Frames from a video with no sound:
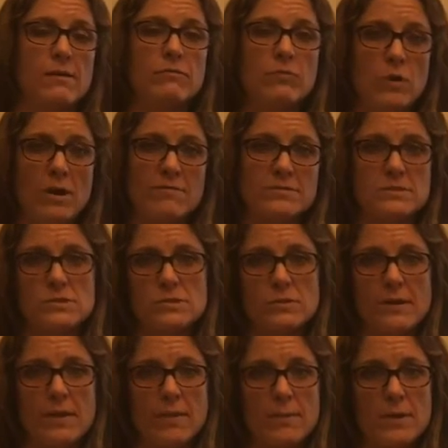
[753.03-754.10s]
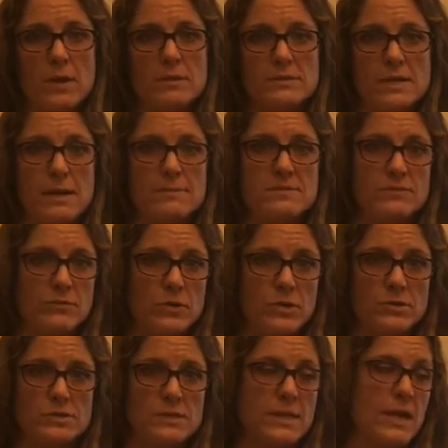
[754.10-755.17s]
4 officers around them at all times for a
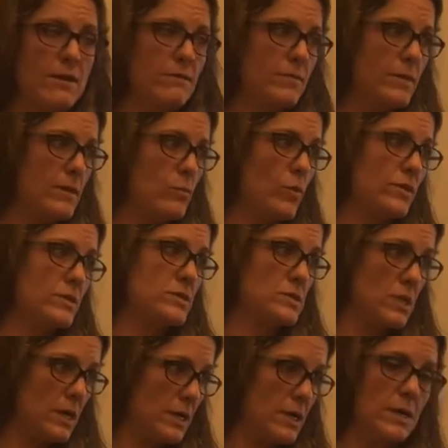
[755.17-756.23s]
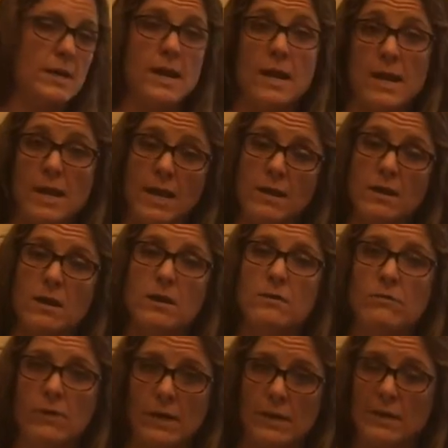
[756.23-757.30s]
nurse to care for them with a shotgun and a handgun
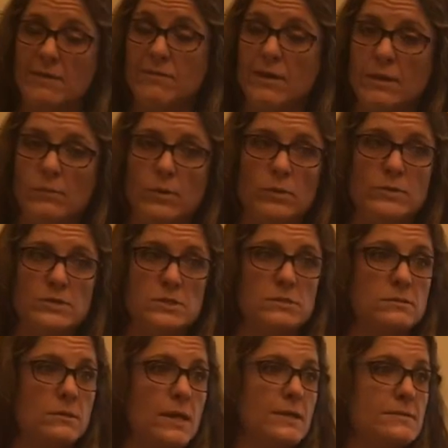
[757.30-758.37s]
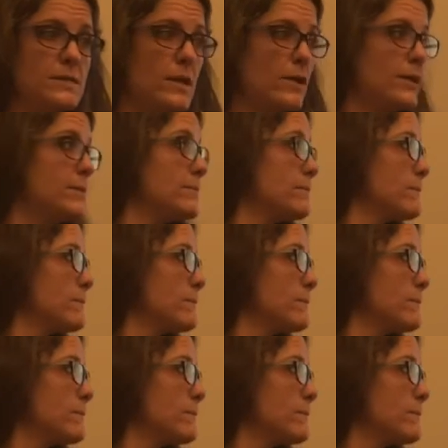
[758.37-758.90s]
readily available, which is kind of scary.